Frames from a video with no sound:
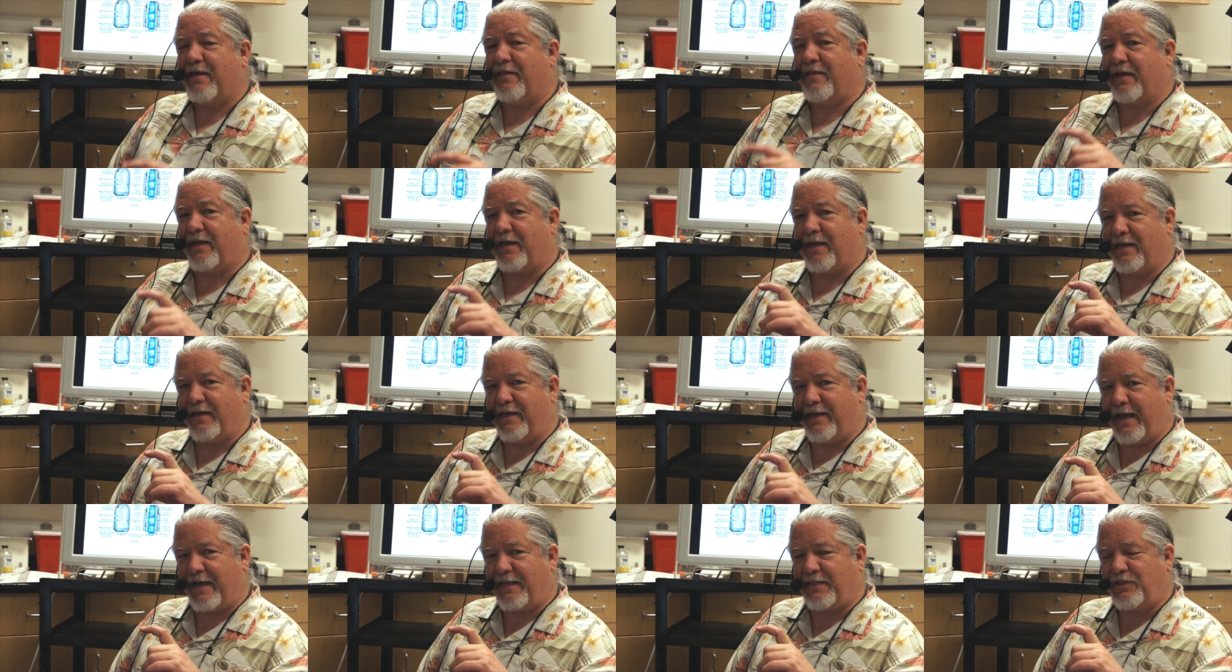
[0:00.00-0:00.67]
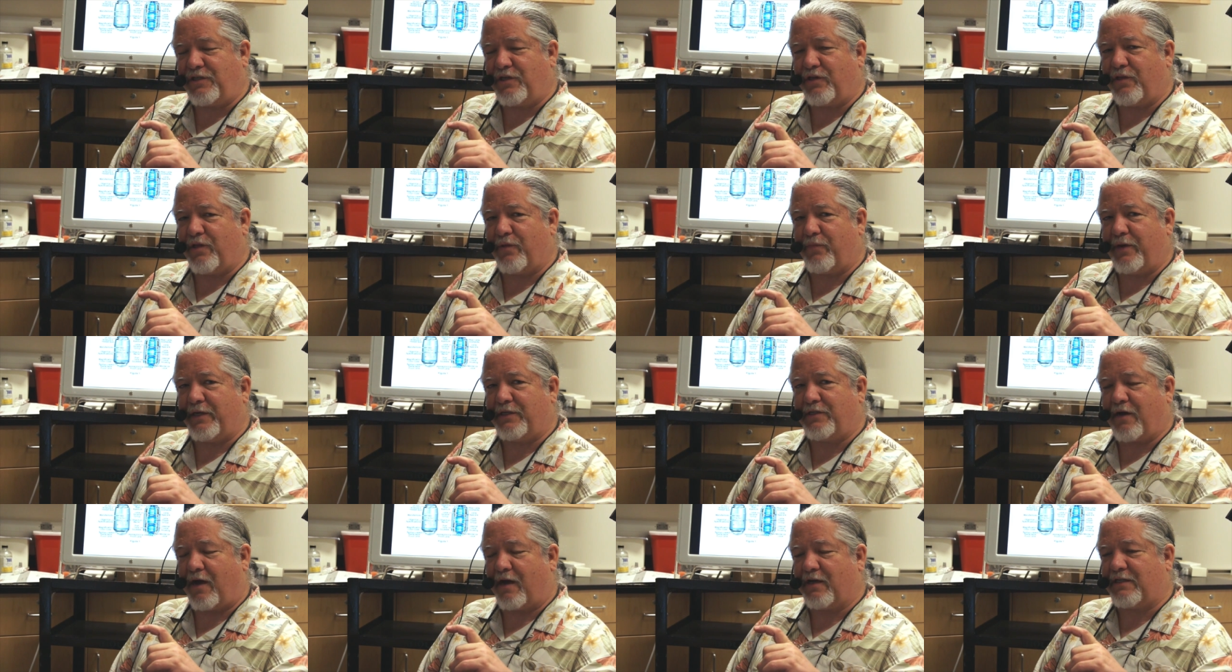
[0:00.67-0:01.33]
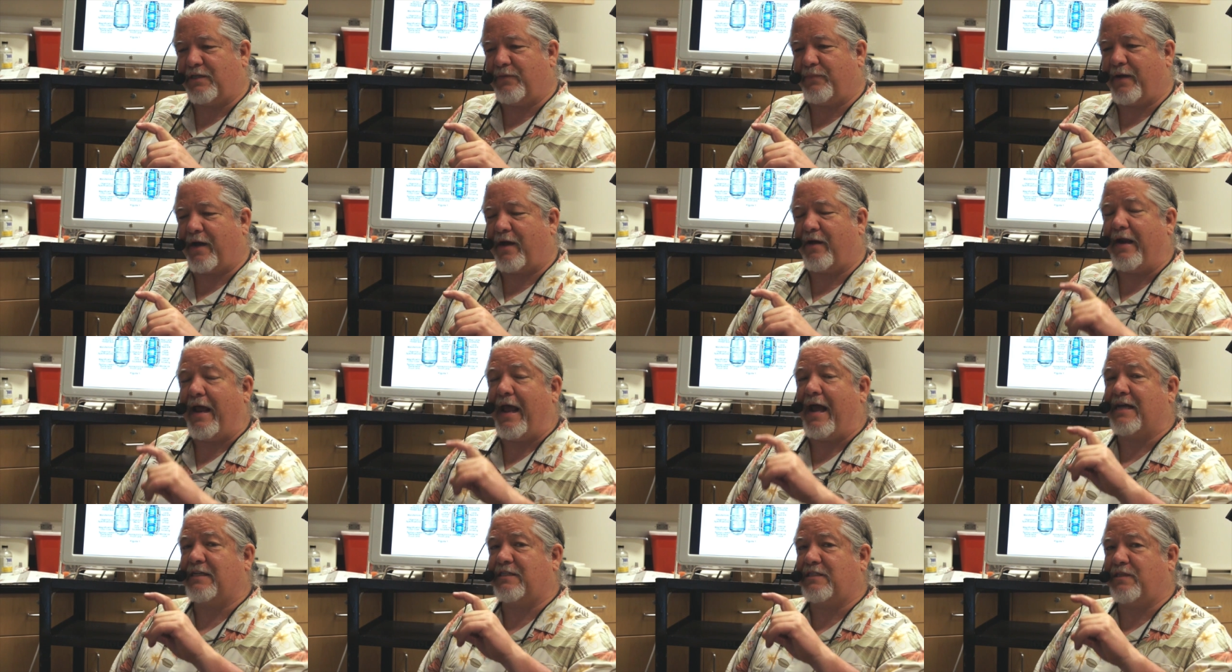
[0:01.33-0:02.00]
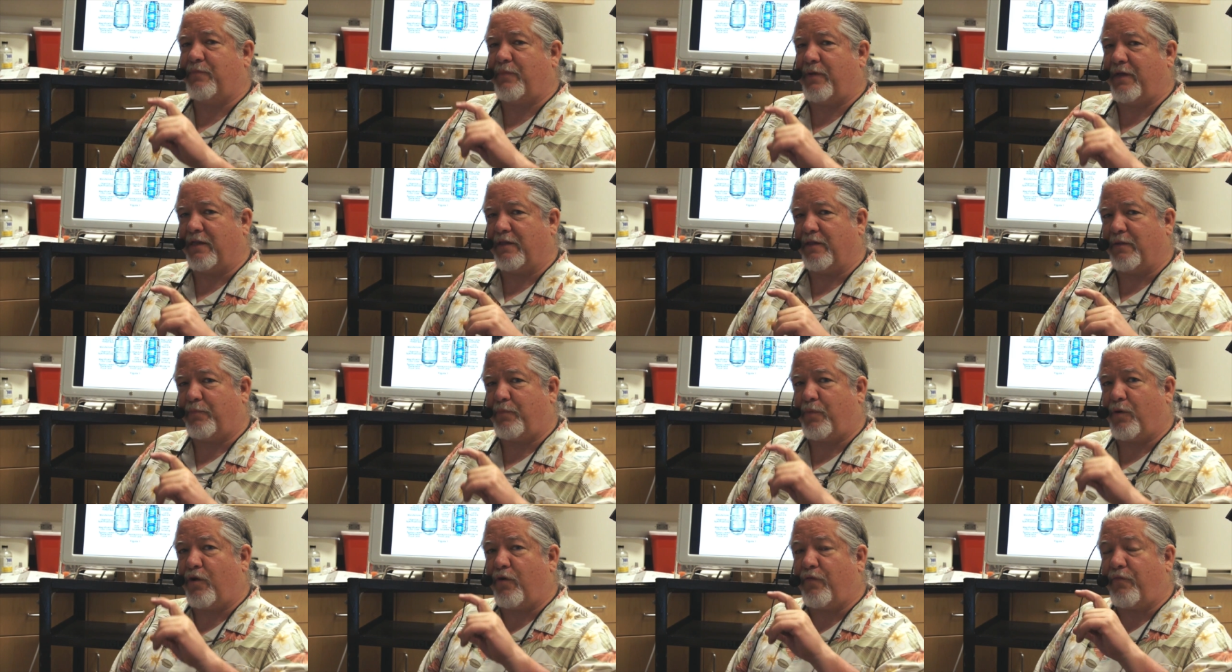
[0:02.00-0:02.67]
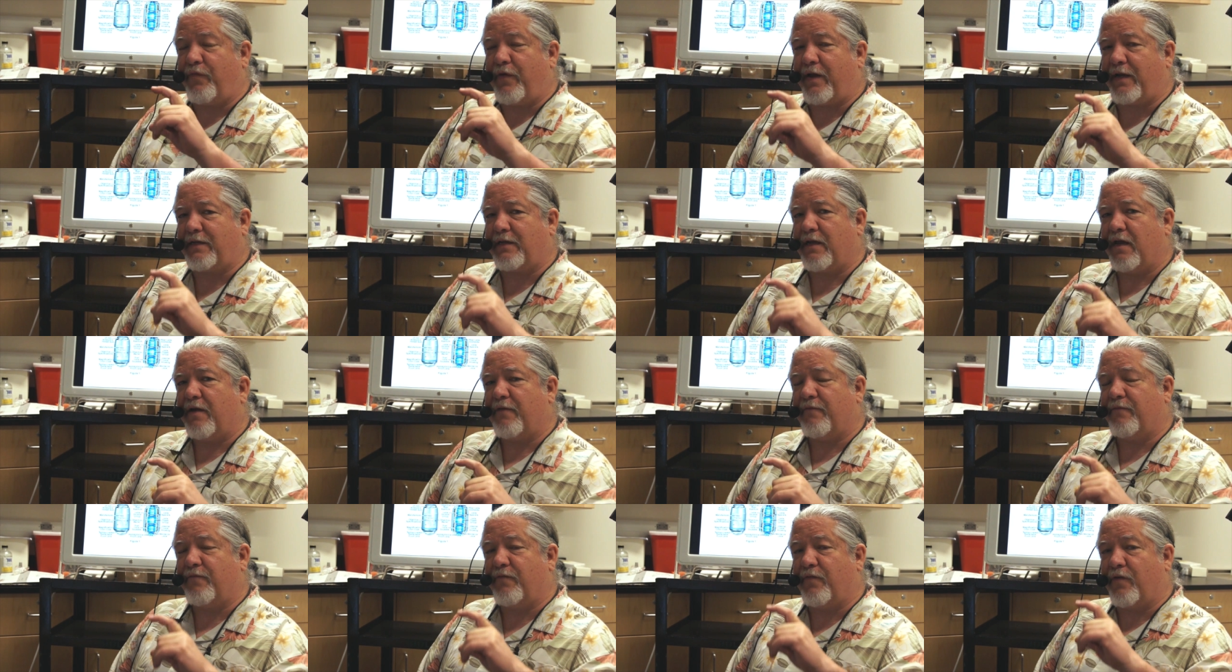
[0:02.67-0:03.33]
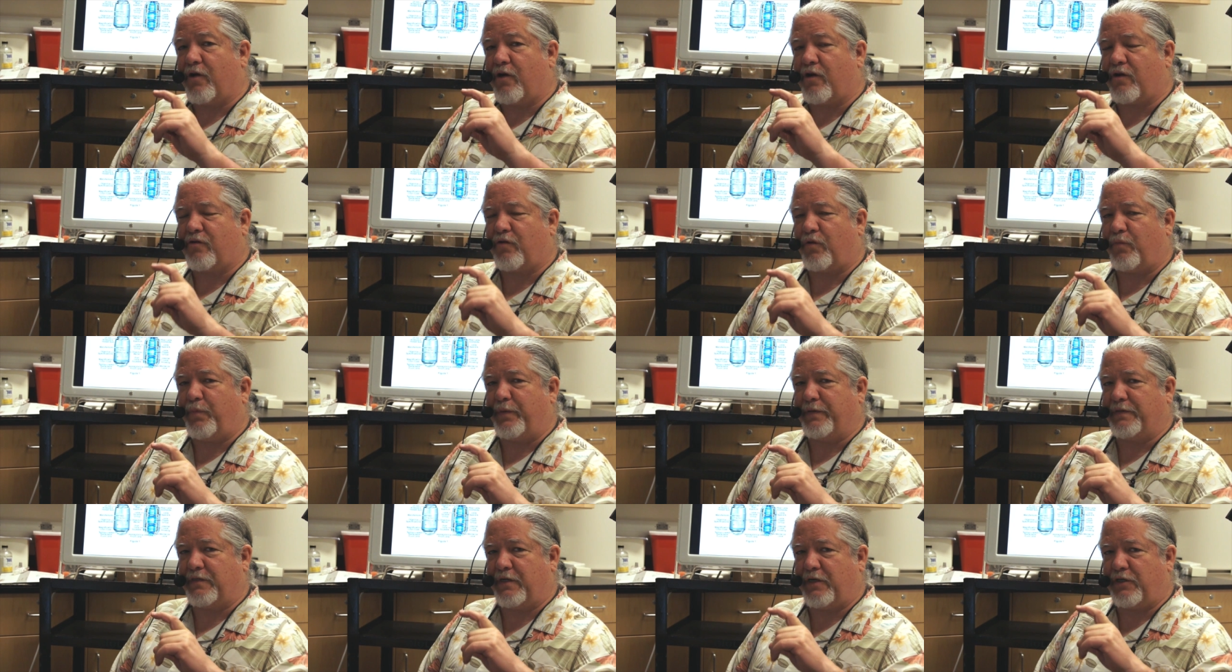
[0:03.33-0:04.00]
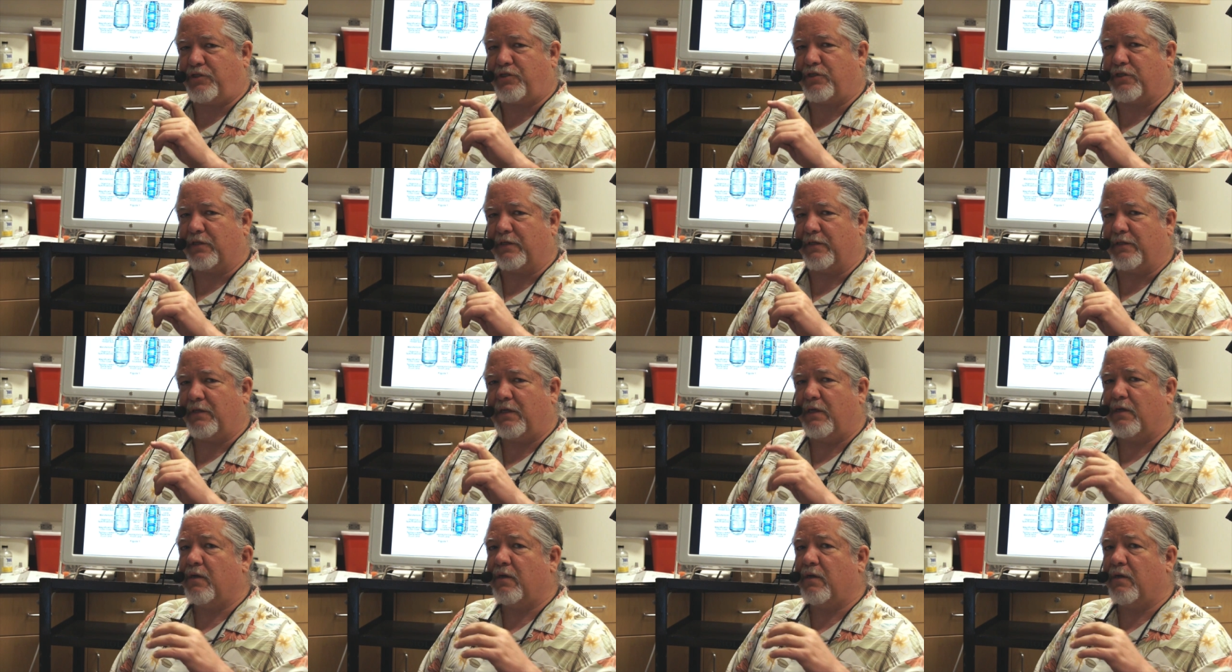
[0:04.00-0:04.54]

The condenser that we talked about has to be in the perfect vertical position.